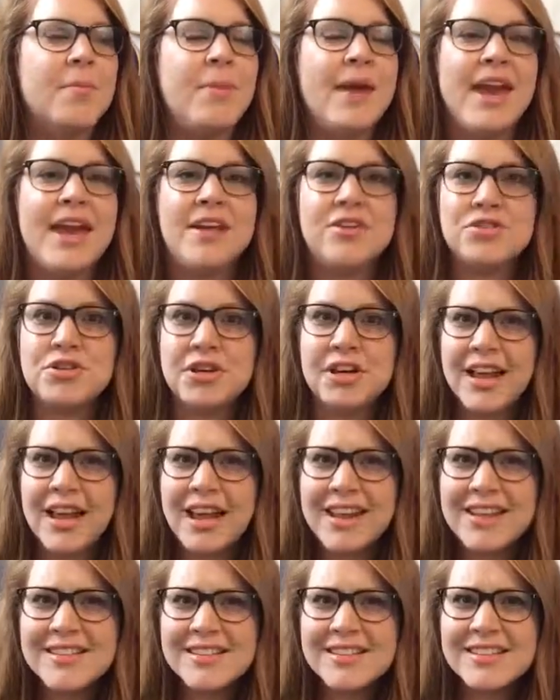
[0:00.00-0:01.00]

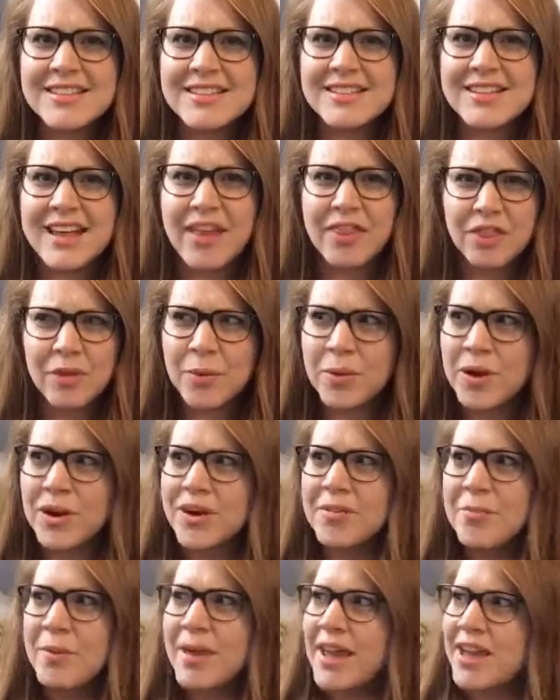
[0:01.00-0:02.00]
patronized, is that the
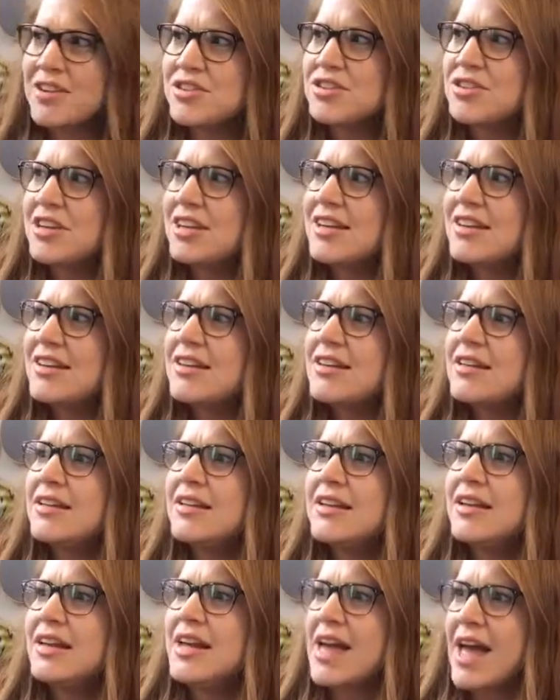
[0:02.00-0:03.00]
word?
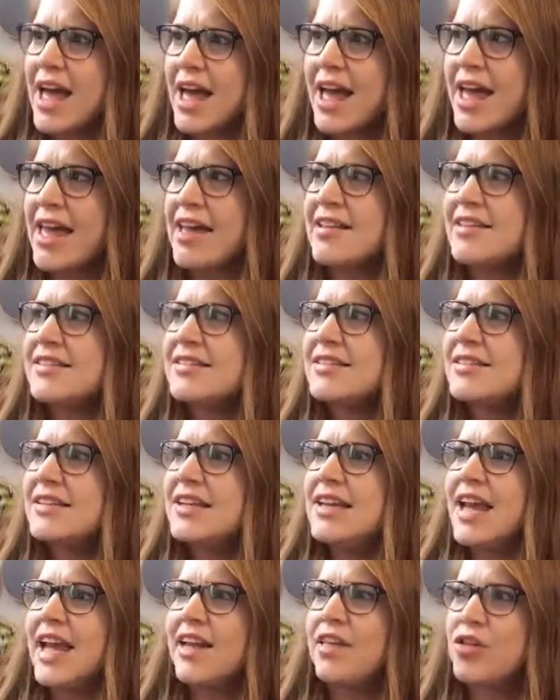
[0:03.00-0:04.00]
Patronized
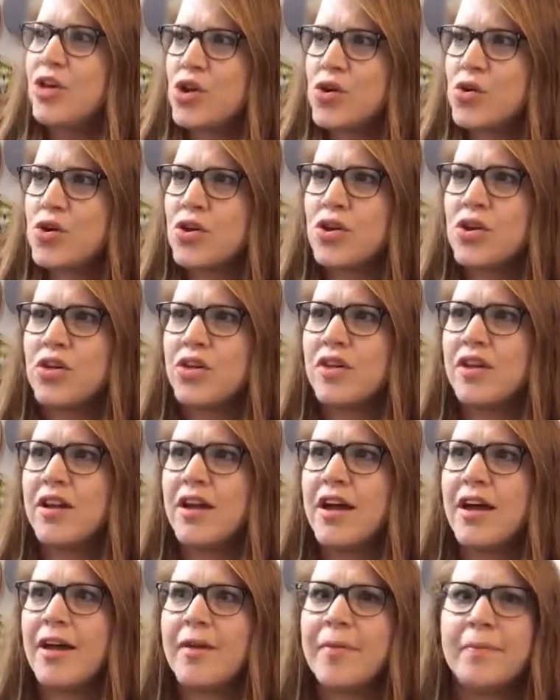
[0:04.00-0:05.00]
a local
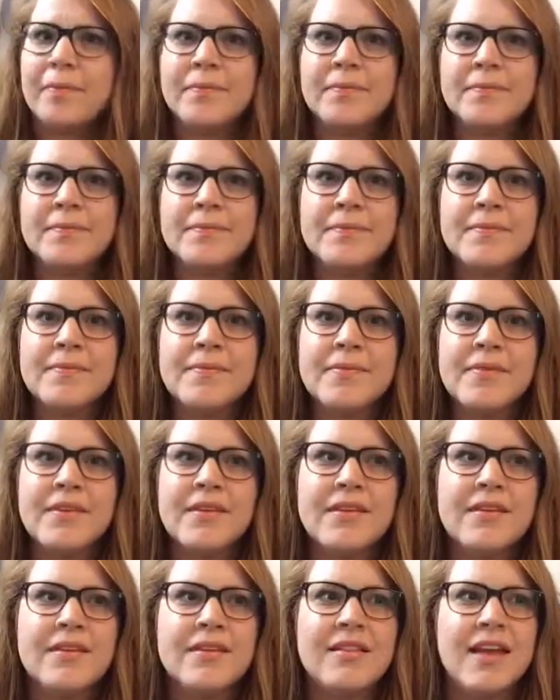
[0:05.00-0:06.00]

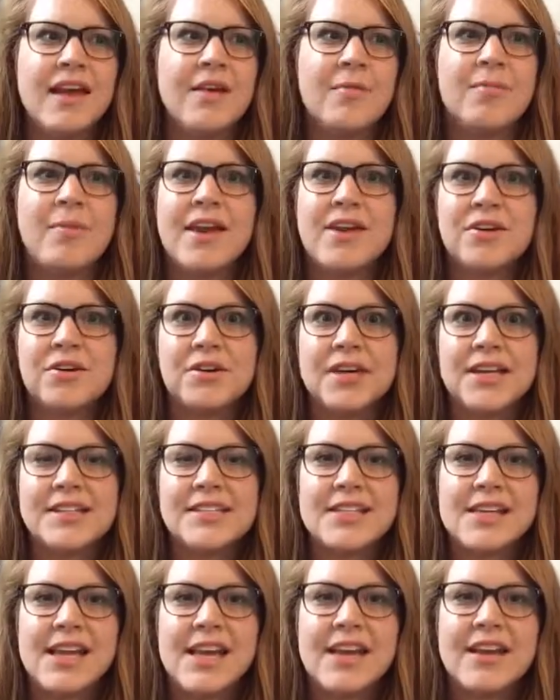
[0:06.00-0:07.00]
bakery
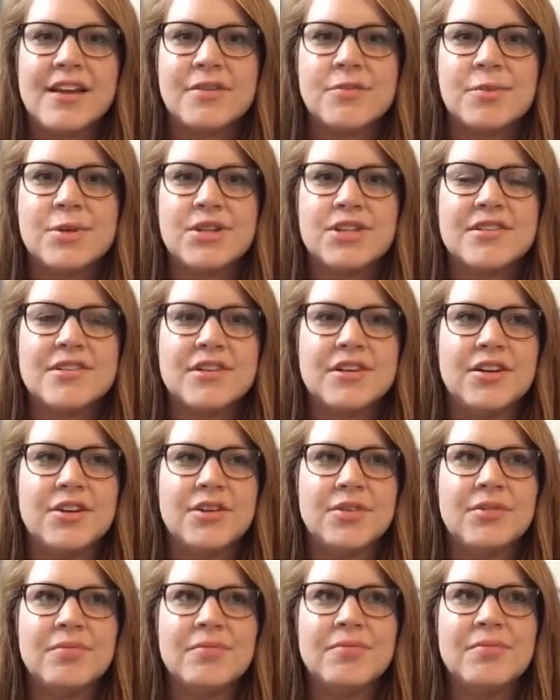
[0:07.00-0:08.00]
today because we just
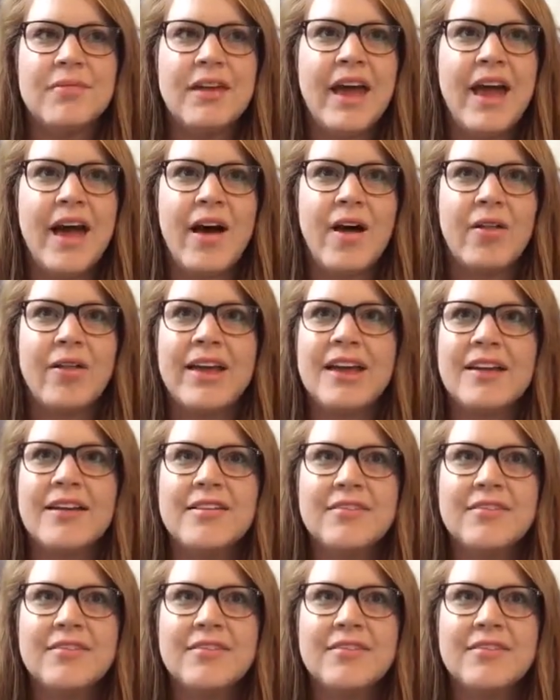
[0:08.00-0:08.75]
knew how